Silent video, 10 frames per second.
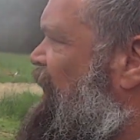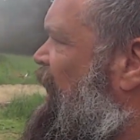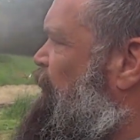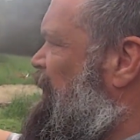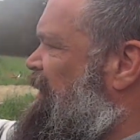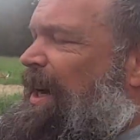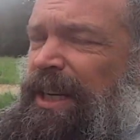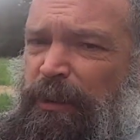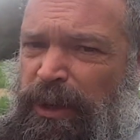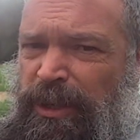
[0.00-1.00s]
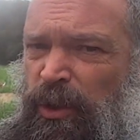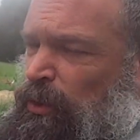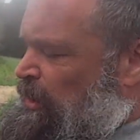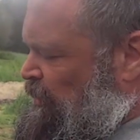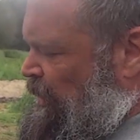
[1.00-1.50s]
keep it tidy when it's all
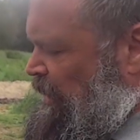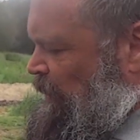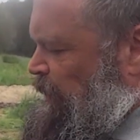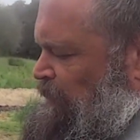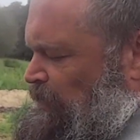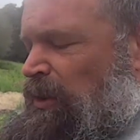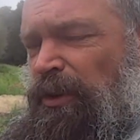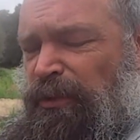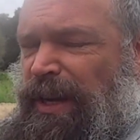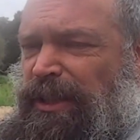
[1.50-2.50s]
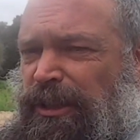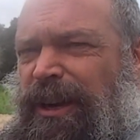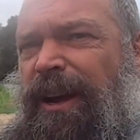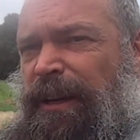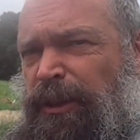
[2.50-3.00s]
just growing up along the fence, you
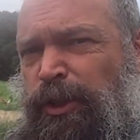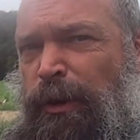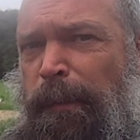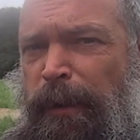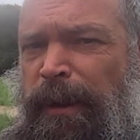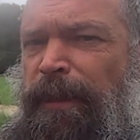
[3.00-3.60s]
can't get the strimmer in